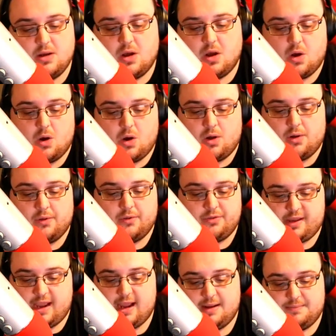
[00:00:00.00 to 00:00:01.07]
all
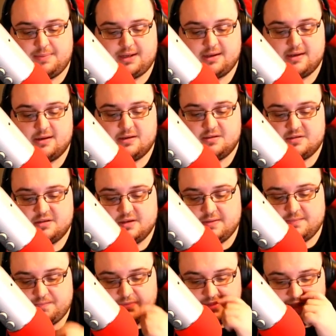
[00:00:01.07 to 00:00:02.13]
day because
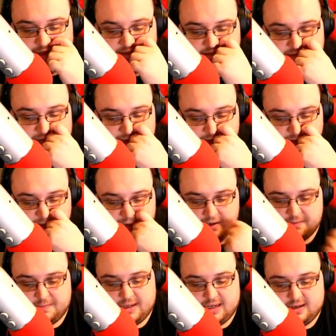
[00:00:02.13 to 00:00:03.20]
that Saturday to
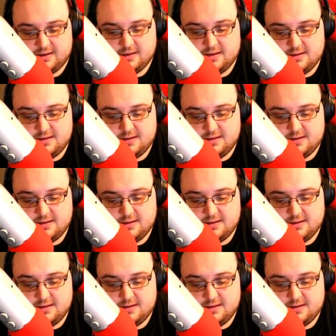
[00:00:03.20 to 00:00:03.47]
me,